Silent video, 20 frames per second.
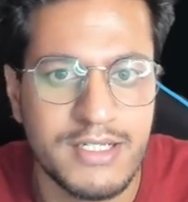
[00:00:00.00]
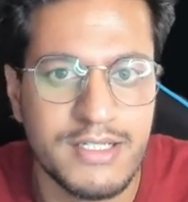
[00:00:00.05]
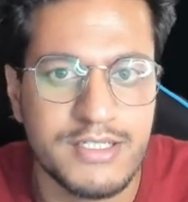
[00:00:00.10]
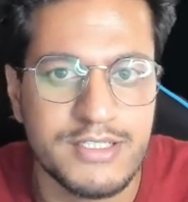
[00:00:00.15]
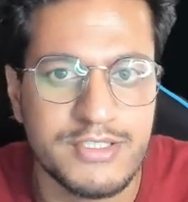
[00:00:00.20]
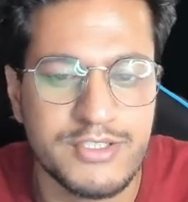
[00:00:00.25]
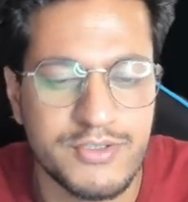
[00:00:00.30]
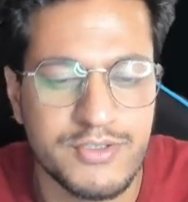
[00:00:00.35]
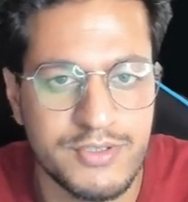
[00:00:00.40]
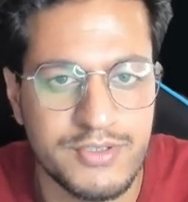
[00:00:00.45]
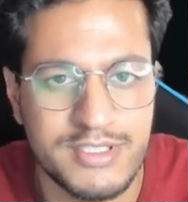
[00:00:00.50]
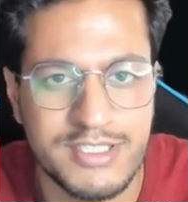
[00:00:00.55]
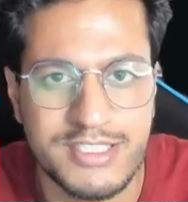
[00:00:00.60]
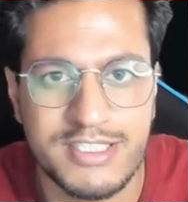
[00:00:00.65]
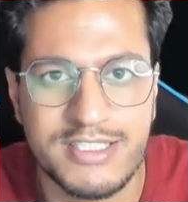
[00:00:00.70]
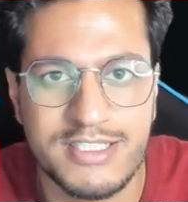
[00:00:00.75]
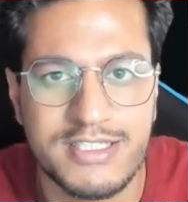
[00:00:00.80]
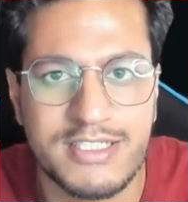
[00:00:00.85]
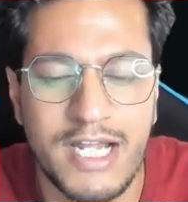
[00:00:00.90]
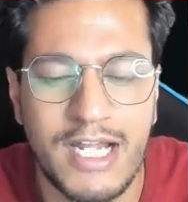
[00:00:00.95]
so this
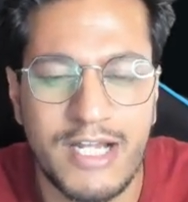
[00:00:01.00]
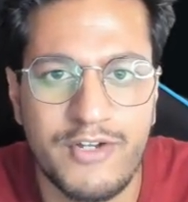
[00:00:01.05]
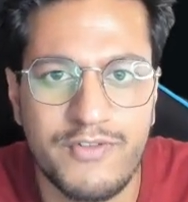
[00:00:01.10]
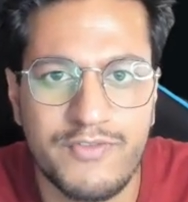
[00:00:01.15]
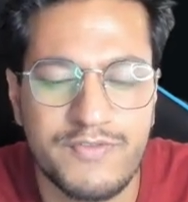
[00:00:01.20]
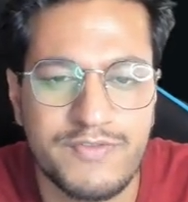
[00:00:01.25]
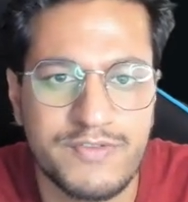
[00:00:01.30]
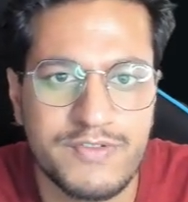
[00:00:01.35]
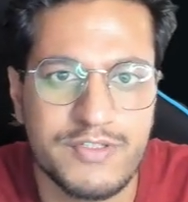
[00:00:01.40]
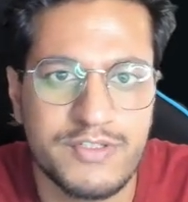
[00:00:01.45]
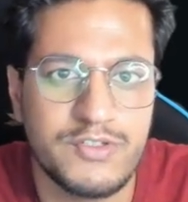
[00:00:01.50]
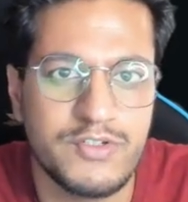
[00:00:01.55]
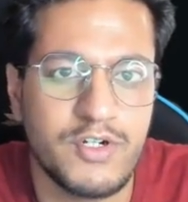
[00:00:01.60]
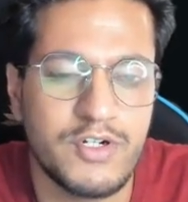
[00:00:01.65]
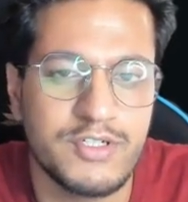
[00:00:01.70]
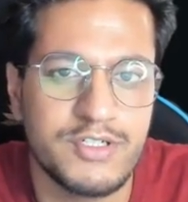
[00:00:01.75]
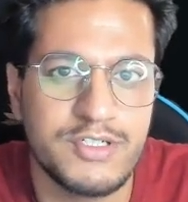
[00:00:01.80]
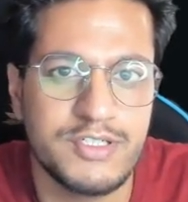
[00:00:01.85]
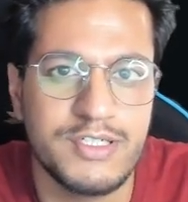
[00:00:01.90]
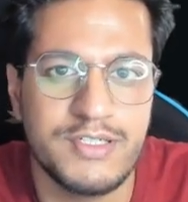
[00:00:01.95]
is kind of not
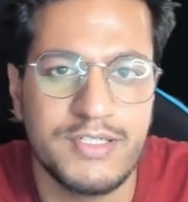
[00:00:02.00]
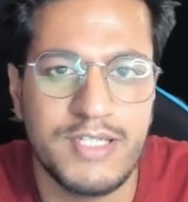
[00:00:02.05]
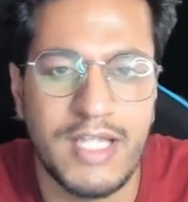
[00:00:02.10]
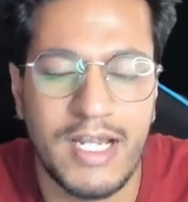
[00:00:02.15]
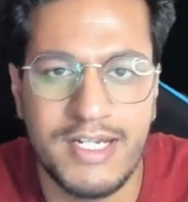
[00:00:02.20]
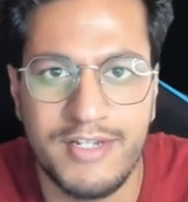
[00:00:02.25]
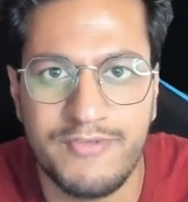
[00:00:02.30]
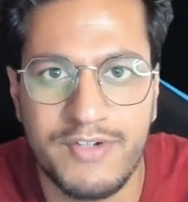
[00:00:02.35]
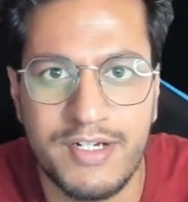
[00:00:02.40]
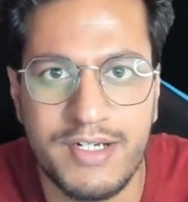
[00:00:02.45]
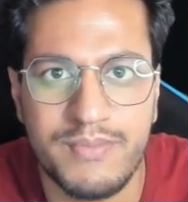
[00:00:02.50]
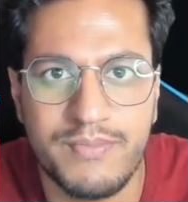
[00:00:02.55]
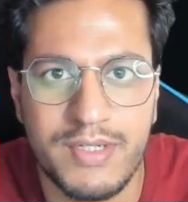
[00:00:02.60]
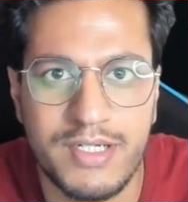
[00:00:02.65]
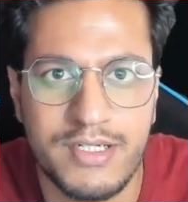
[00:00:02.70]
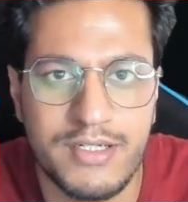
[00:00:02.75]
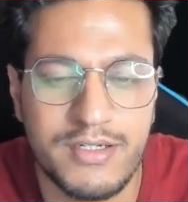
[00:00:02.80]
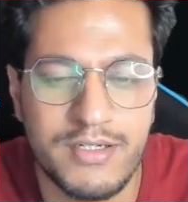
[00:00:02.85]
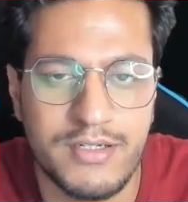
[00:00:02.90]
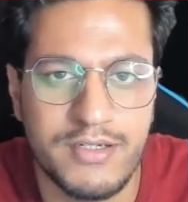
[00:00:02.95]
that different
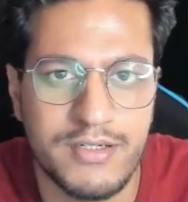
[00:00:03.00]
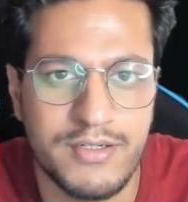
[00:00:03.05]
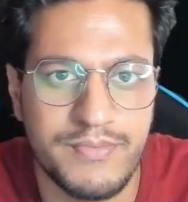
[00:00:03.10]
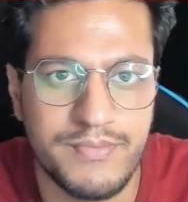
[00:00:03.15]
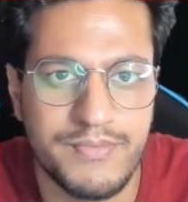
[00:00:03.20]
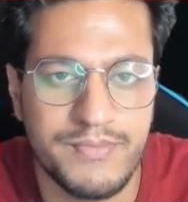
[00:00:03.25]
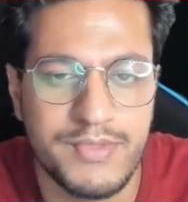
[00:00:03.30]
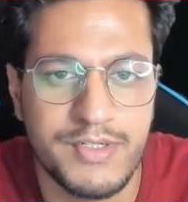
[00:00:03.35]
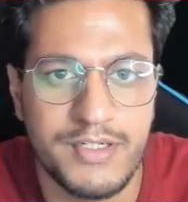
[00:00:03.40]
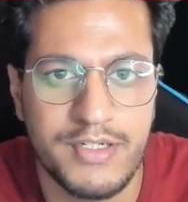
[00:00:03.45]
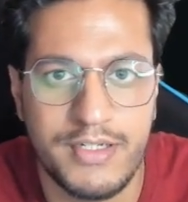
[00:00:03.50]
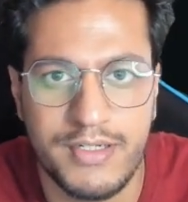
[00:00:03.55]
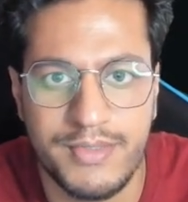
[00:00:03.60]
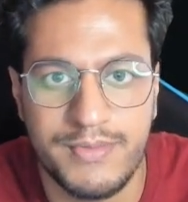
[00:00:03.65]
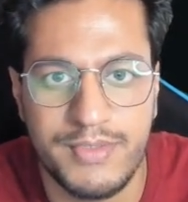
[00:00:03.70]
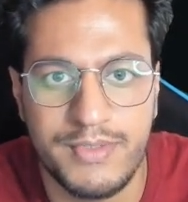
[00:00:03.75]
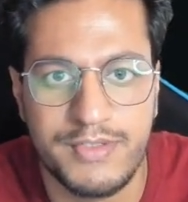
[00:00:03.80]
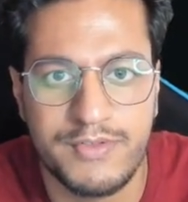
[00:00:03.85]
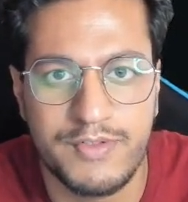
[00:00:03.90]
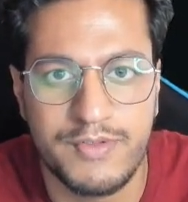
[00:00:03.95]
but um,
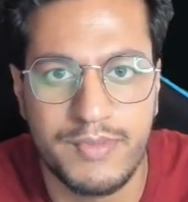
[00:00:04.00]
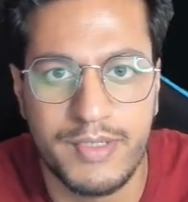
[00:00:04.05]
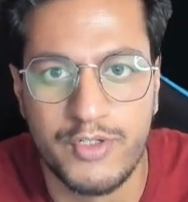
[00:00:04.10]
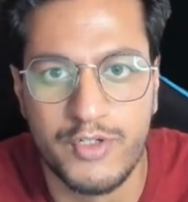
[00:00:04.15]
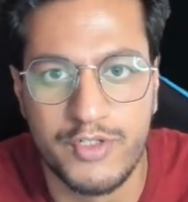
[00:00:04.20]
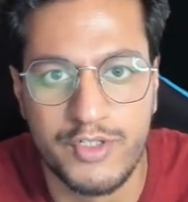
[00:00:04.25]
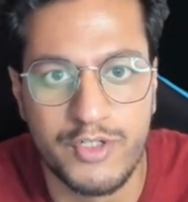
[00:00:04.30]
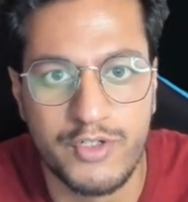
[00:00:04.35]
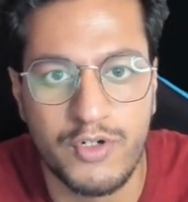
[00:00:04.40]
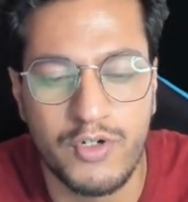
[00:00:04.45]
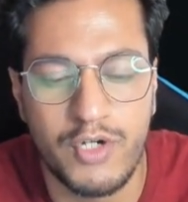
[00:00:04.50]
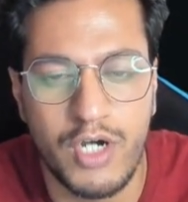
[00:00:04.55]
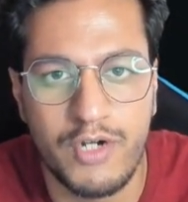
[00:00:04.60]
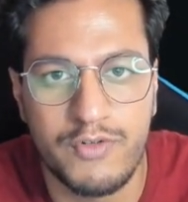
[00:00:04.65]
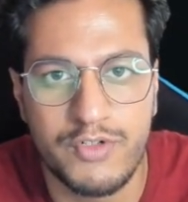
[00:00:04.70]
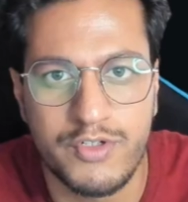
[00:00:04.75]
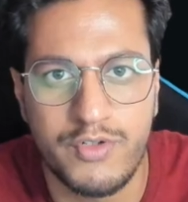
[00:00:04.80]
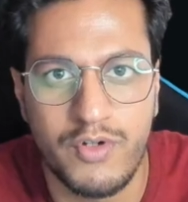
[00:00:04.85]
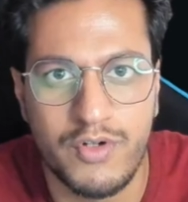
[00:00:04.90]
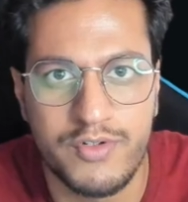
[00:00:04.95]
it will be good to know how to
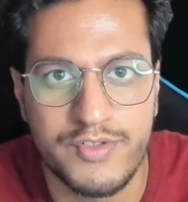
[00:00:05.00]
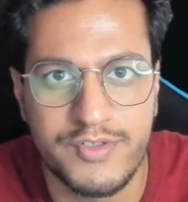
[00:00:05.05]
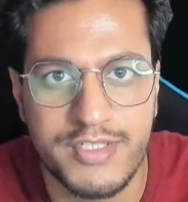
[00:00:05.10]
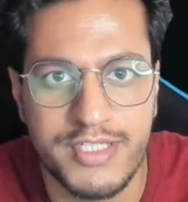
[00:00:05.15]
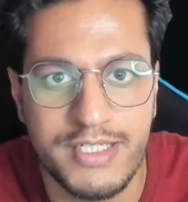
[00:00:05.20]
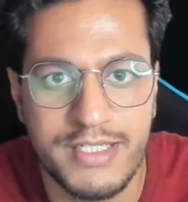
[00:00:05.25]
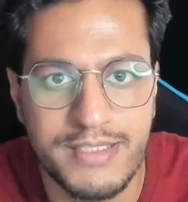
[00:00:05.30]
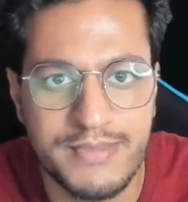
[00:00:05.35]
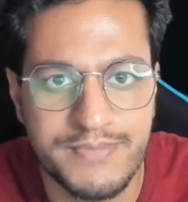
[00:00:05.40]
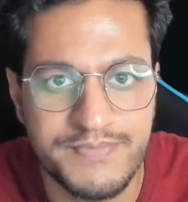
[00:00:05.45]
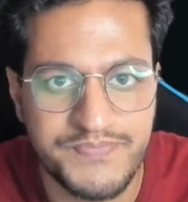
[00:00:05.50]
do auto scaling